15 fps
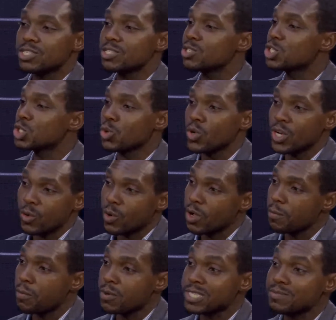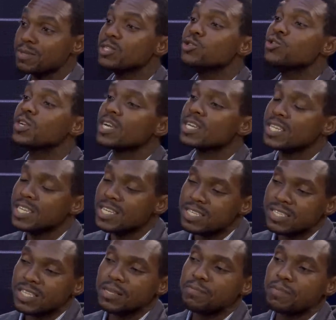throw it away, or possibly you can
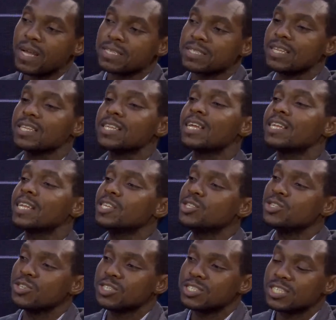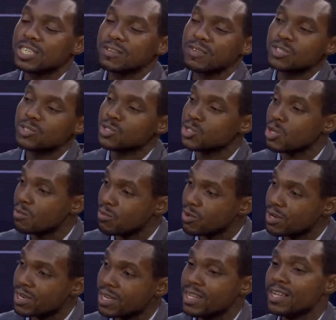easily pass that in, and then you just give it to
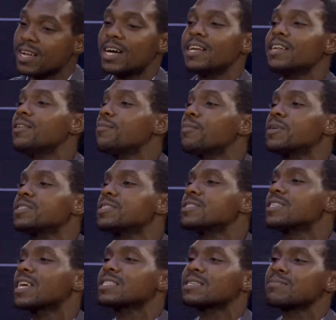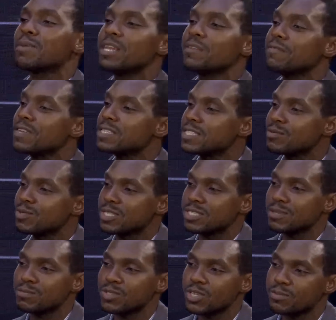someone, and then the person starts manifesting with
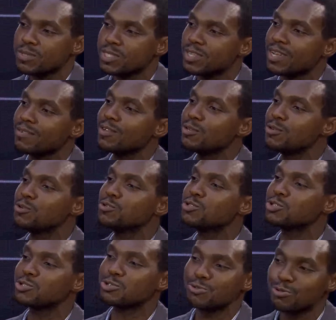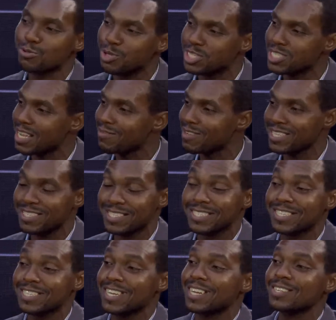symptoms, is having loose stool, is having this
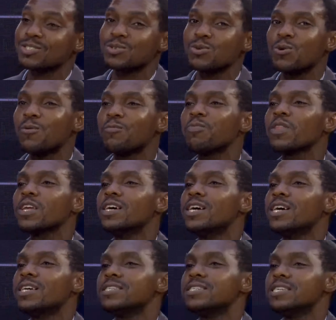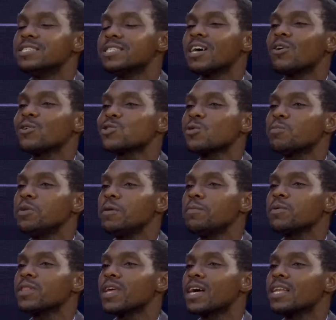and that. So these are also
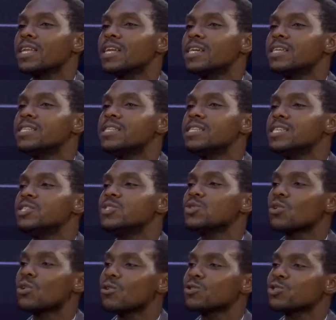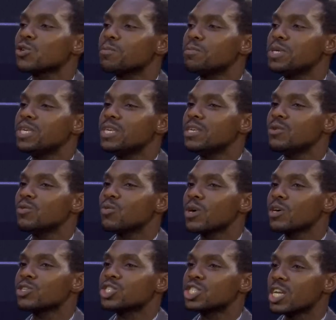people that need to also be
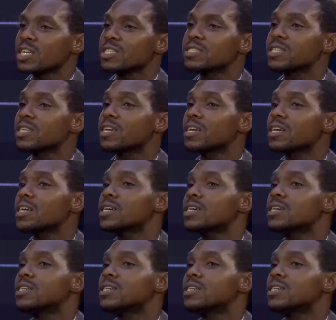well checked. They're